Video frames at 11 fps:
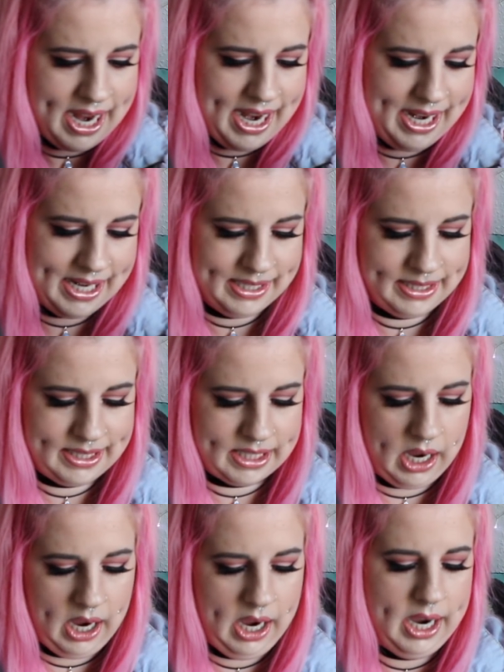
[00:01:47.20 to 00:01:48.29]
is
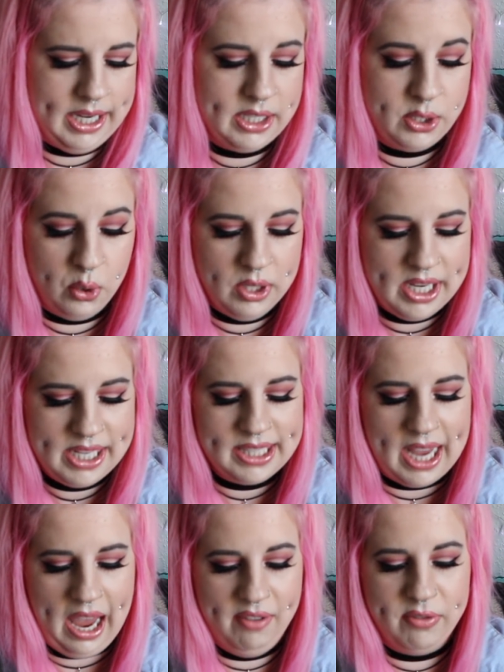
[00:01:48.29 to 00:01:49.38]
I saw these
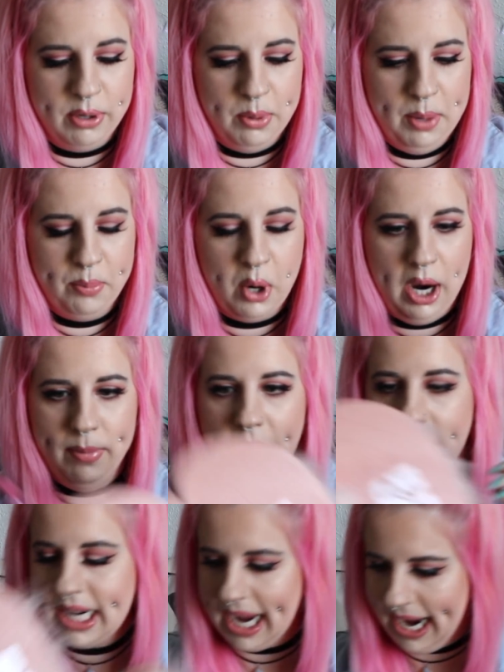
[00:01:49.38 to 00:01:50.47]
everywhere in
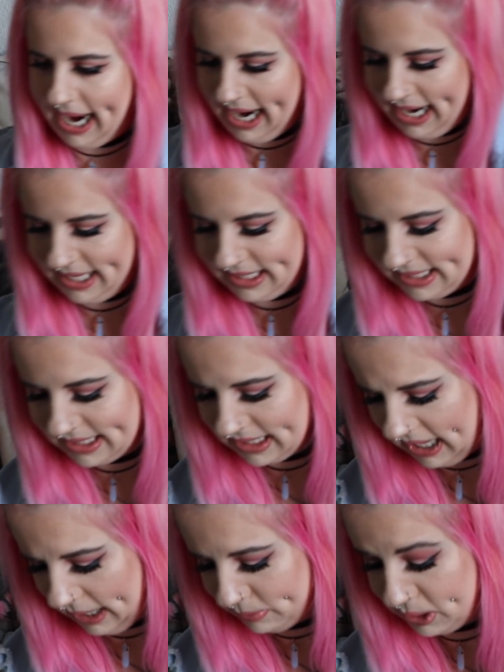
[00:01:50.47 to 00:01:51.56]
Primark and
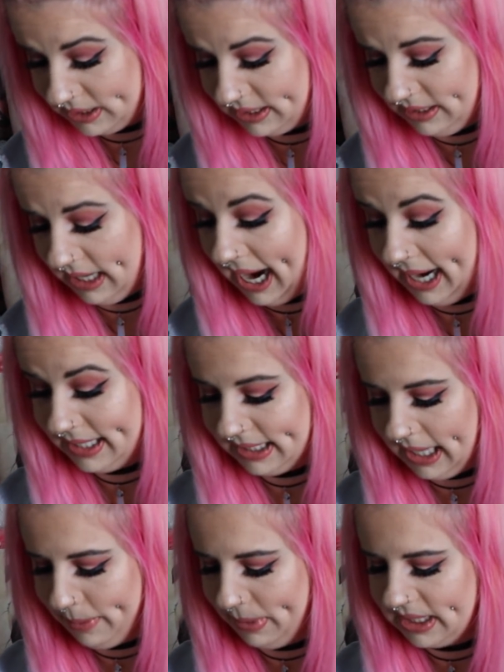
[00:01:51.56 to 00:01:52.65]
I just had to
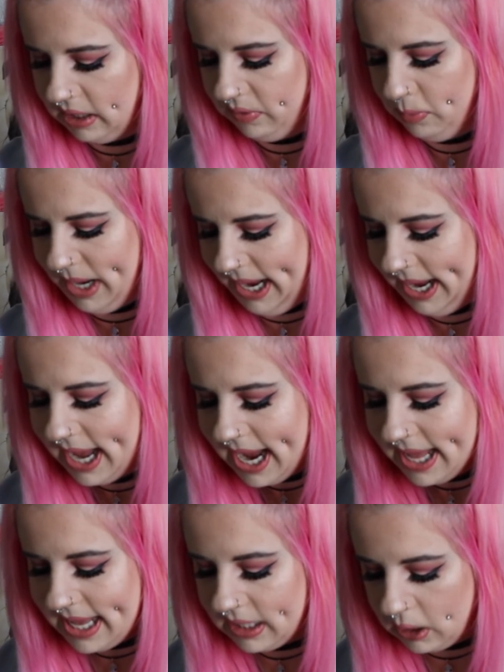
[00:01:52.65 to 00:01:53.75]
get myself a pair.
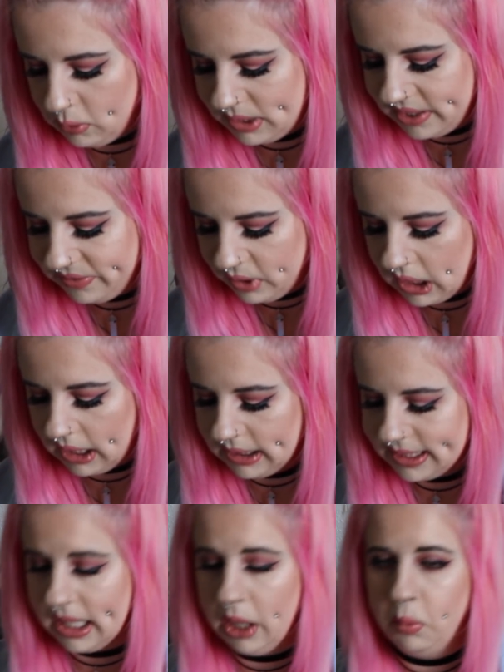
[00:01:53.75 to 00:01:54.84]
They had loads of different
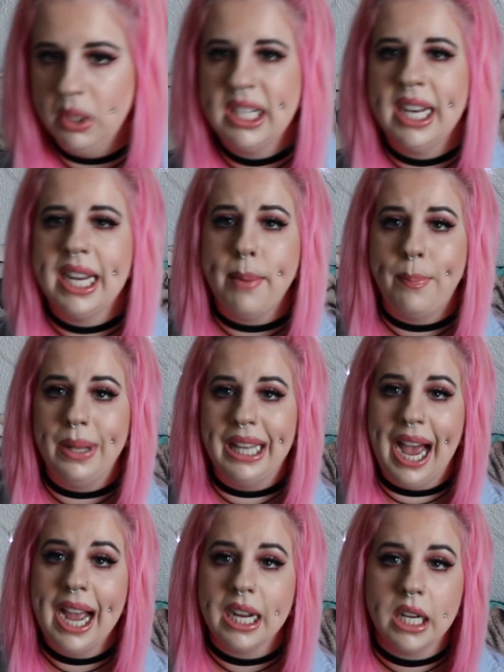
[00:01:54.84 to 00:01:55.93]
colours and I was going to get
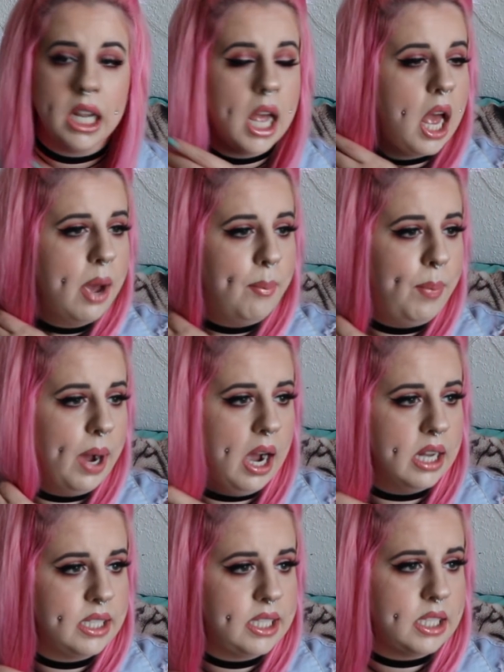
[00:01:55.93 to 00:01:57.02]
black,
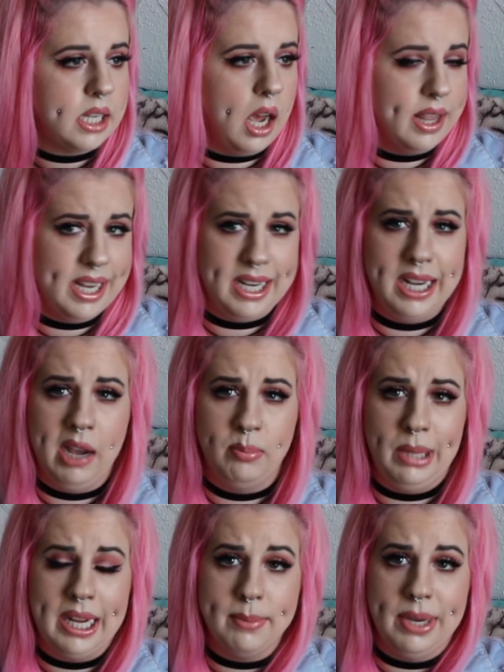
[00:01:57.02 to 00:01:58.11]
but they didn't have
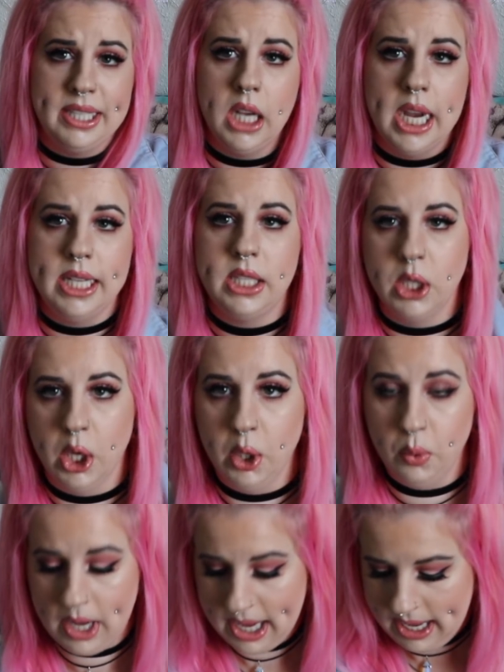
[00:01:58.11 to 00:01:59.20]
black in my size,
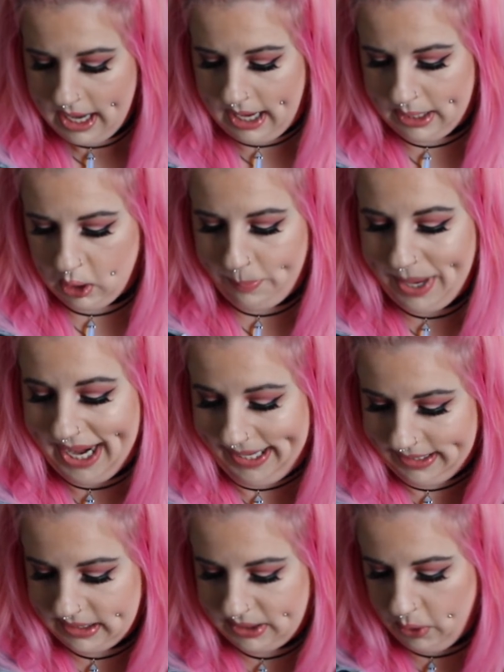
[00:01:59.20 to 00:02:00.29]
so I got
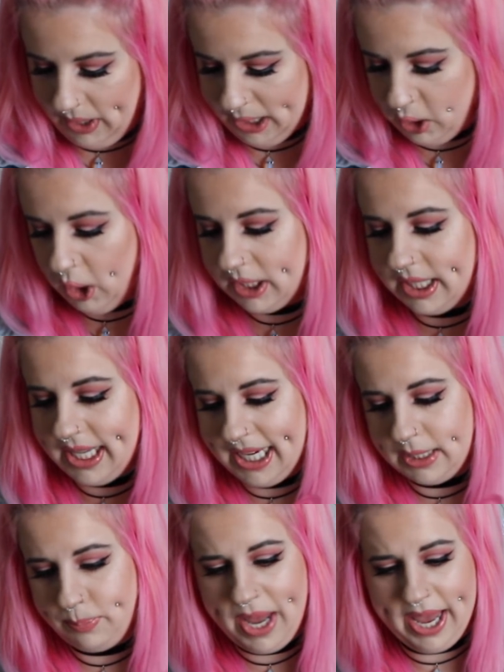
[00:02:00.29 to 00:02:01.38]
pink. So I got
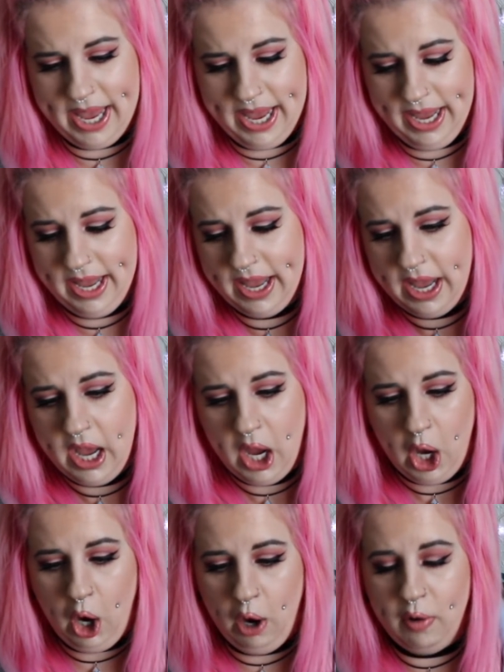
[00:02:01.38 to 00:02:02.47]
these pair
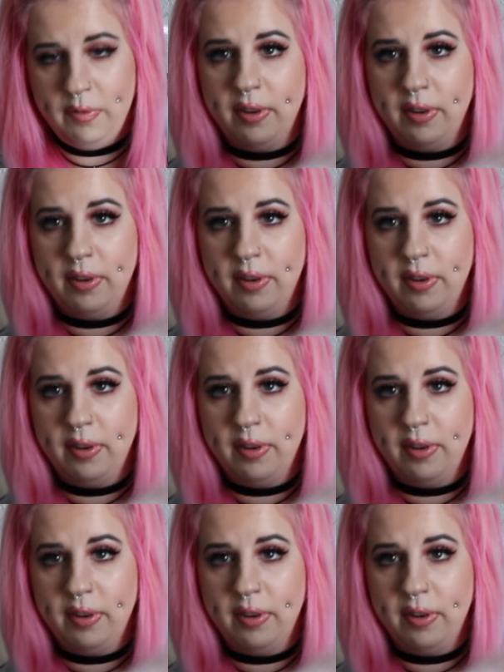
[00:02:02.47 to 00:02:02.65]
of